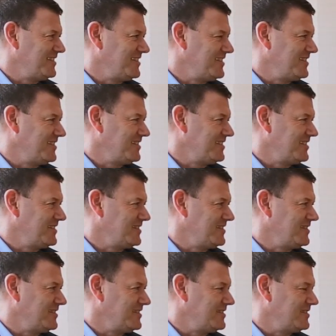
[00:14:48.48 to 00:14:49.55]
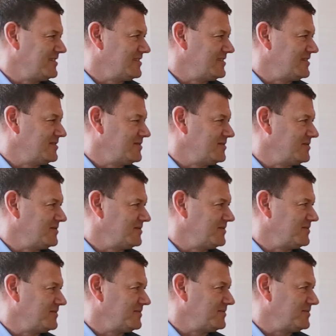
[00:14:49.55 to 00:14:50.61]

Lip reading: This person isn't speaking.